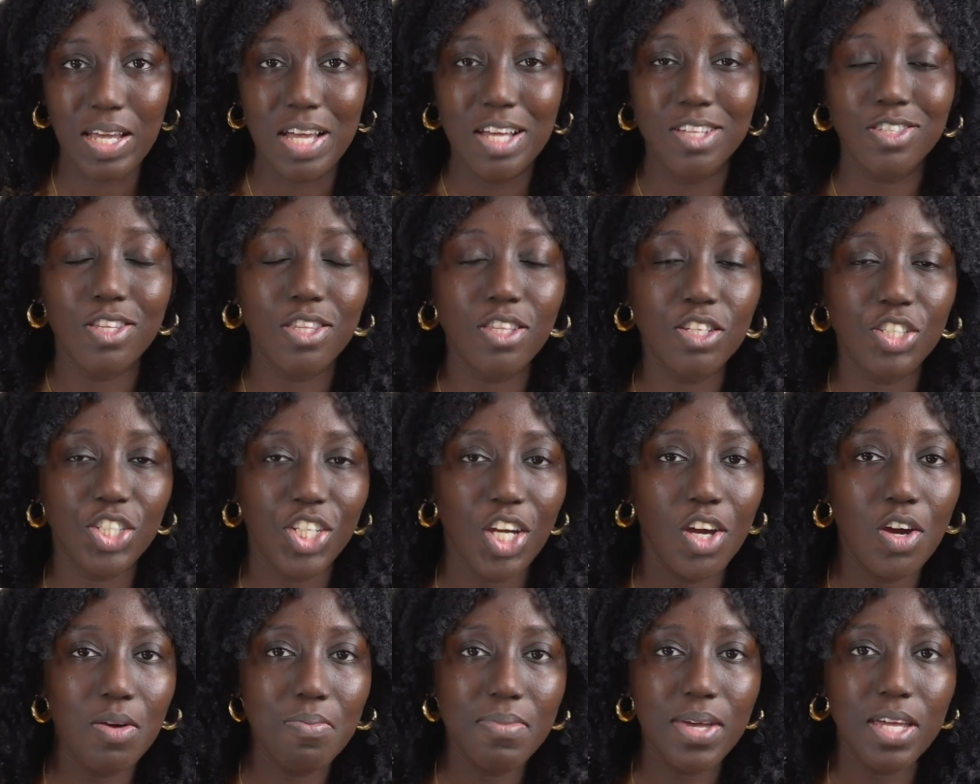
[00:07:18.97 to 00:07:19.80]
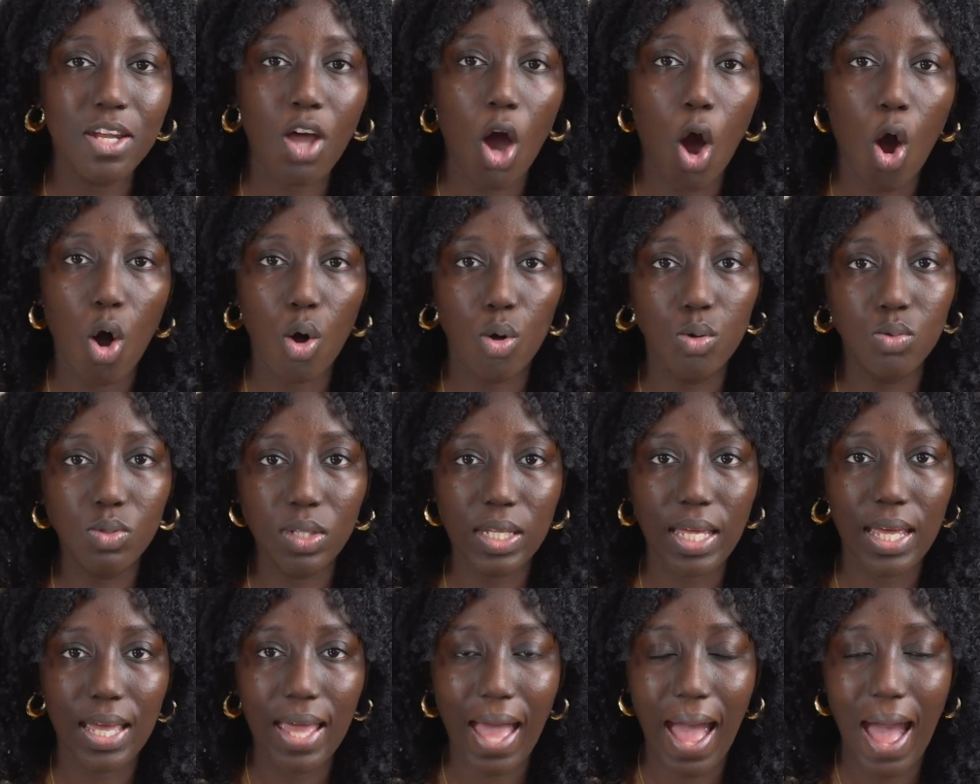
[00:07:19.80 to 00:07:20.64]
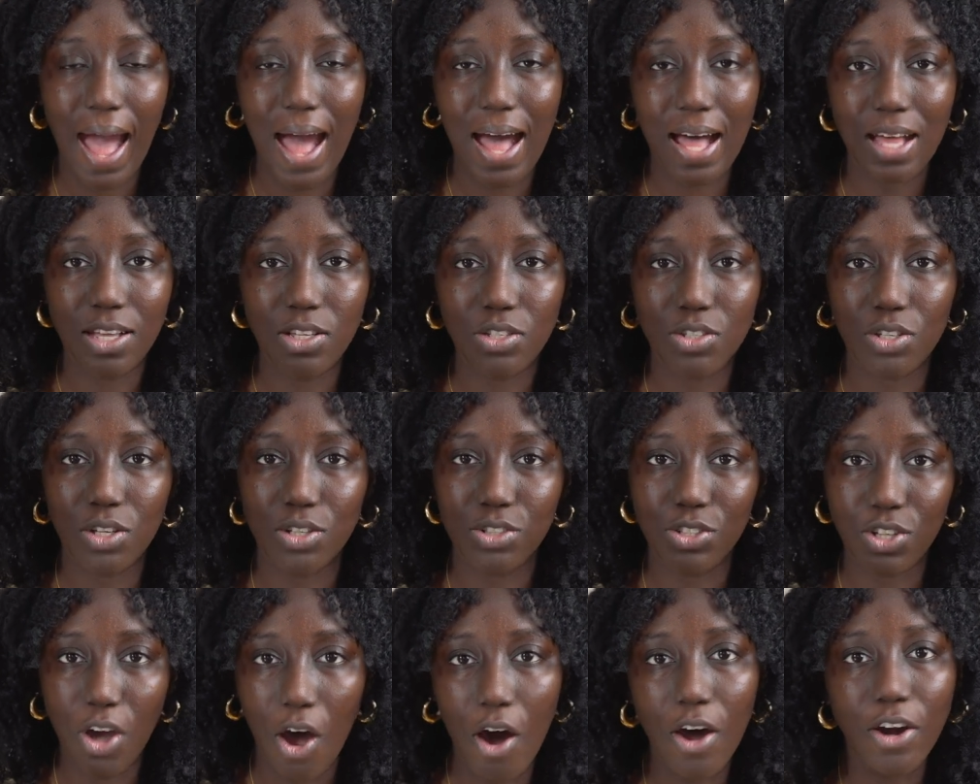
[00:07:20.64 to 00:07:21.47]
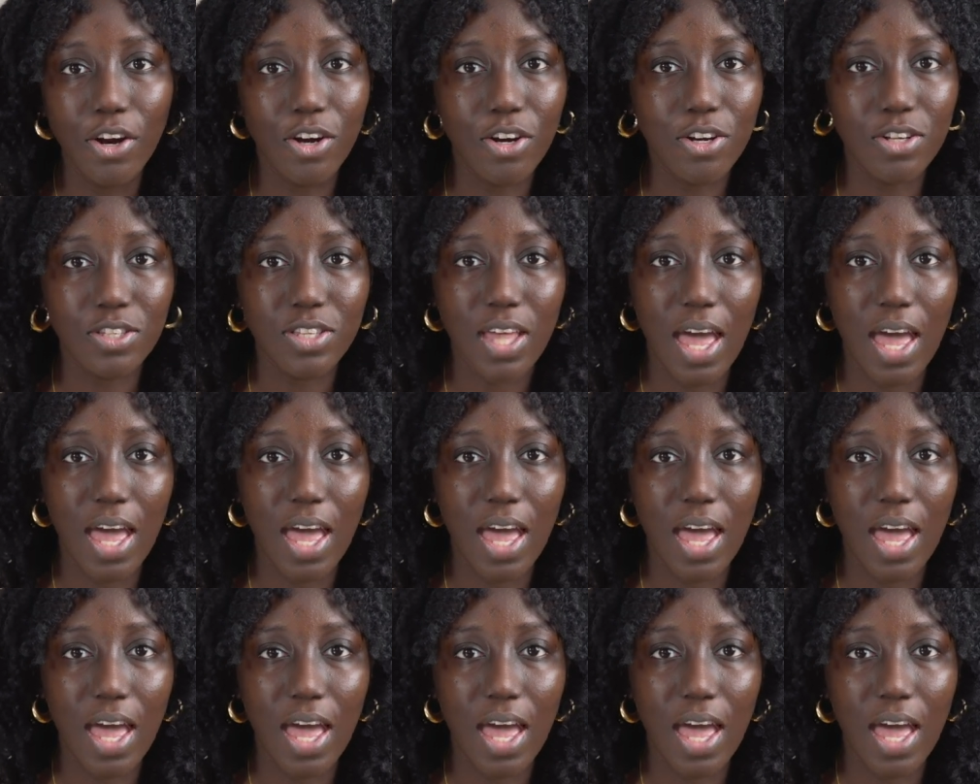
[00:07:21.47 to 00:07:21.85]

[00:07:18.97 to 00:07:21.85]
So the chairman only has daughters,